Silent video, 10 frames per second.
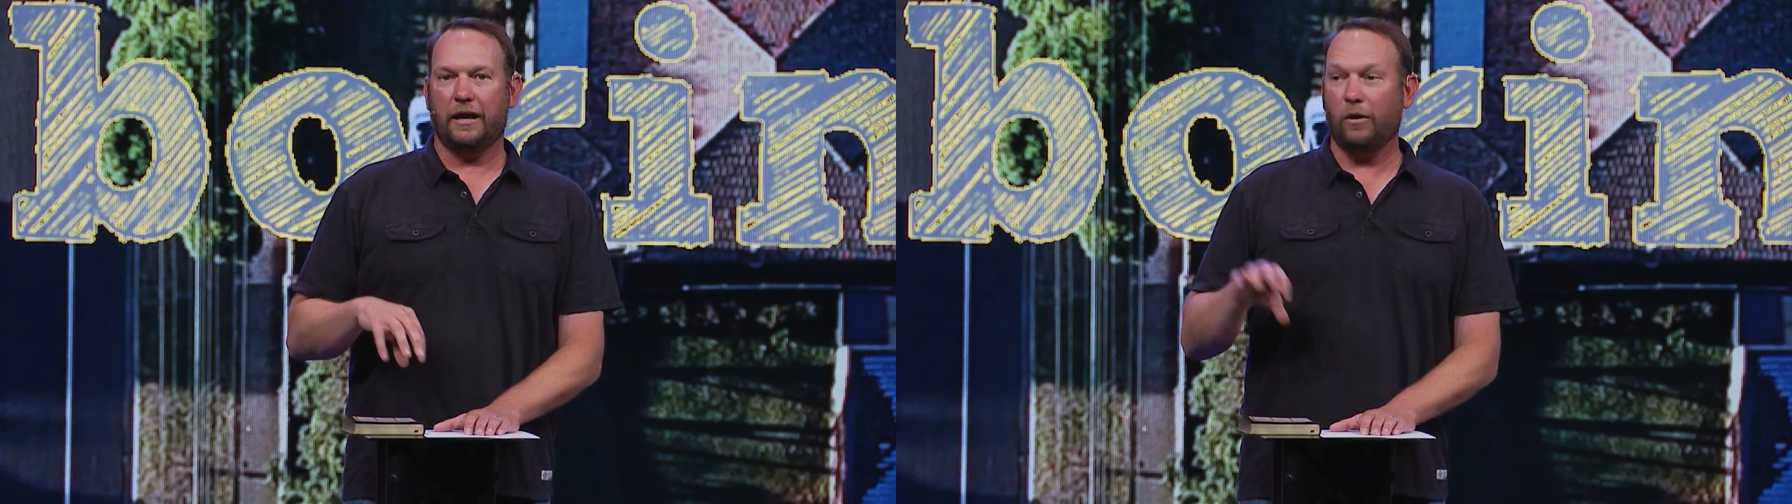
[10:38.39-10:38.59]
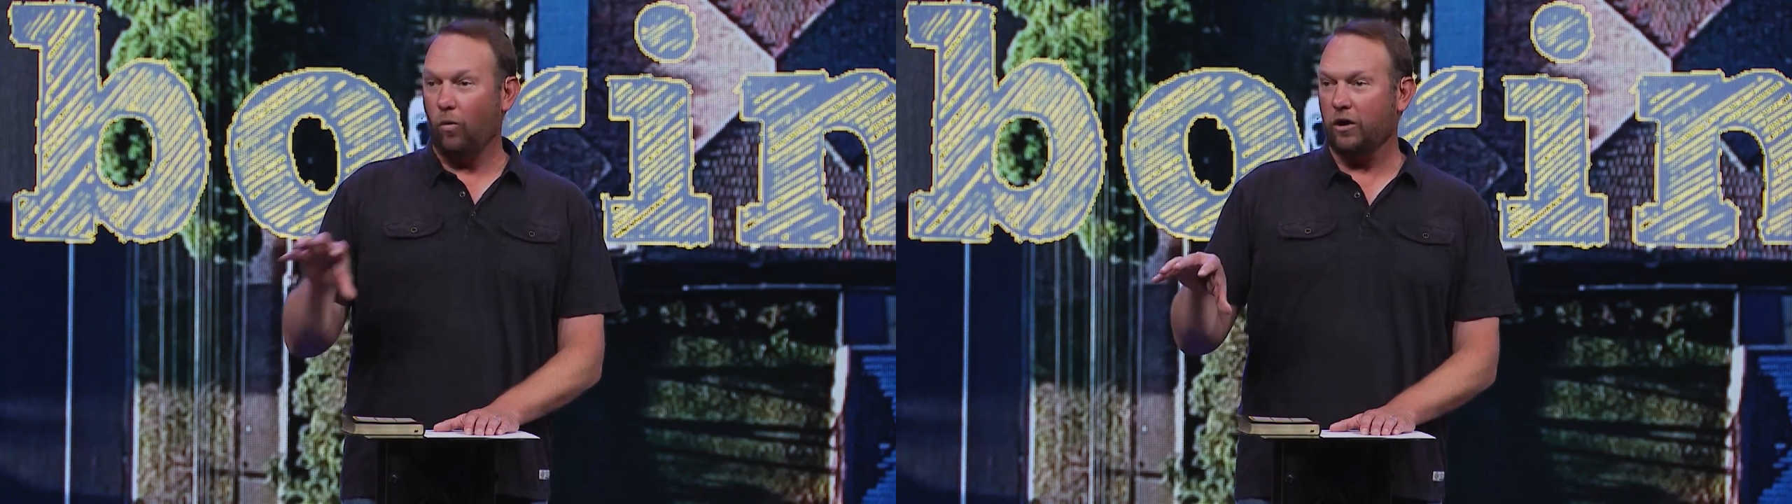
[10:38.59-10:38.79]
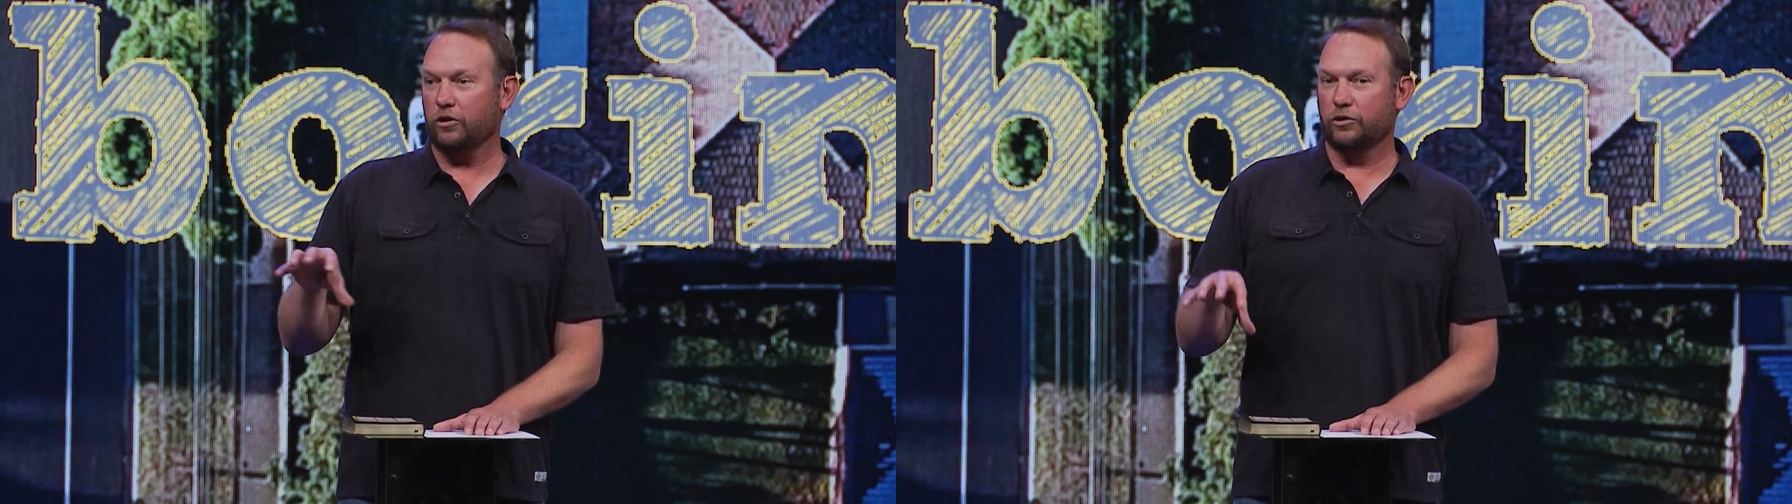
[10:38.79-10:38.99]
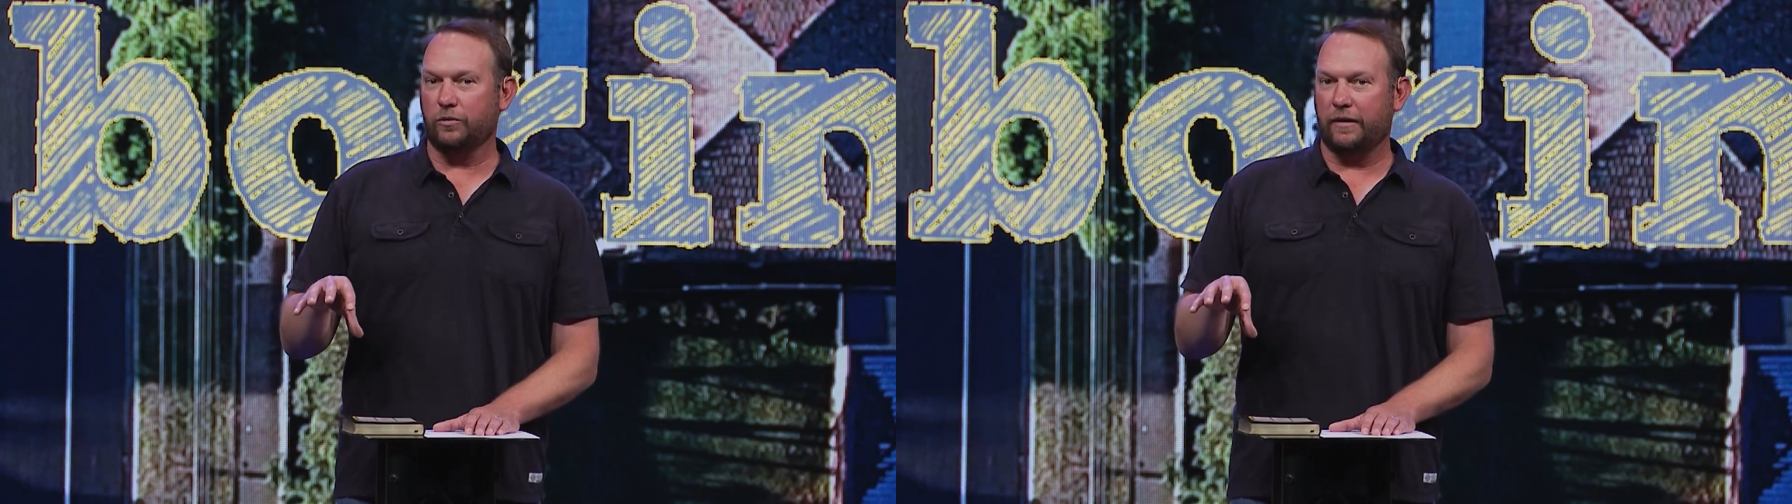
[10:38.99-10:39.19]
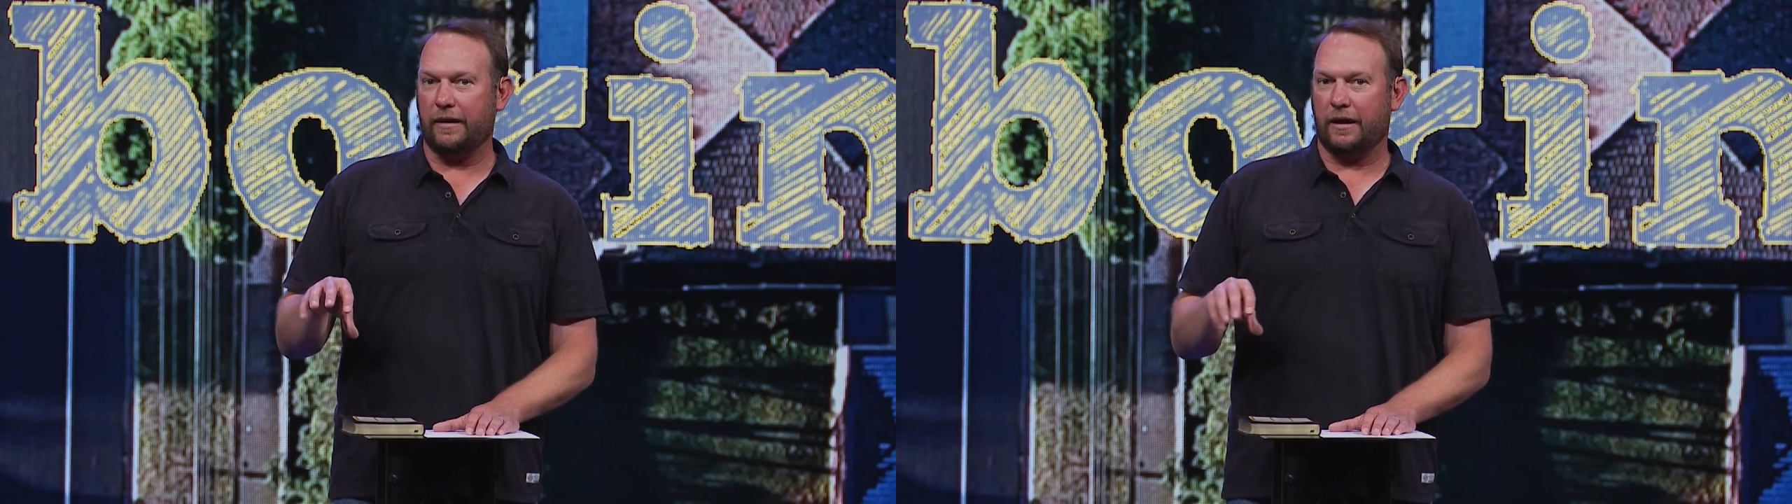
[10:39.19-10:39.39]
And while you're
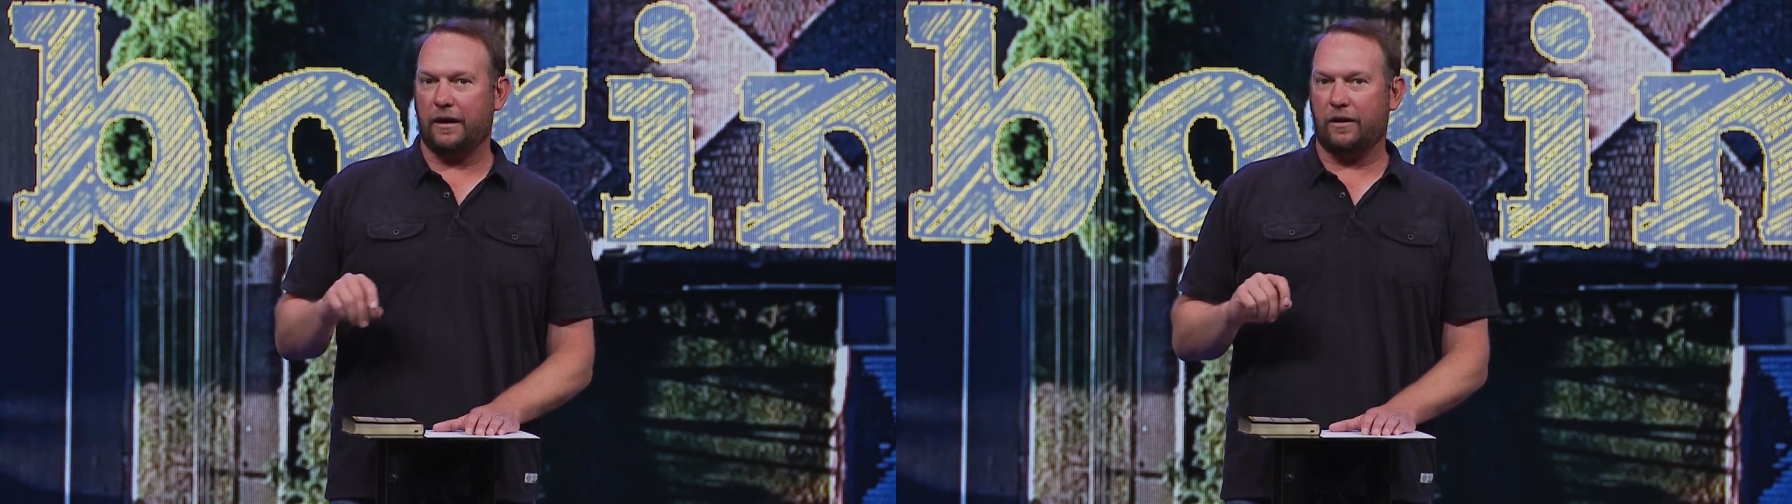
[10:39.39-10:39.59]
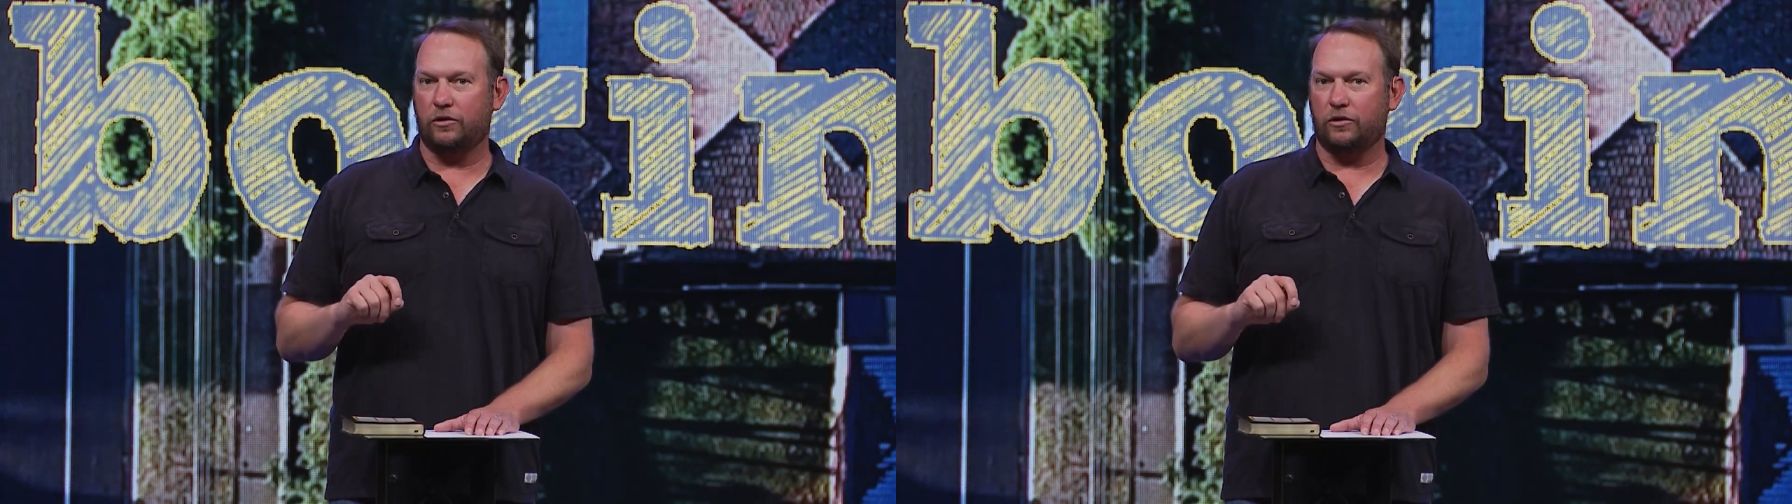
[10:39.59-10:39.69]
doing that,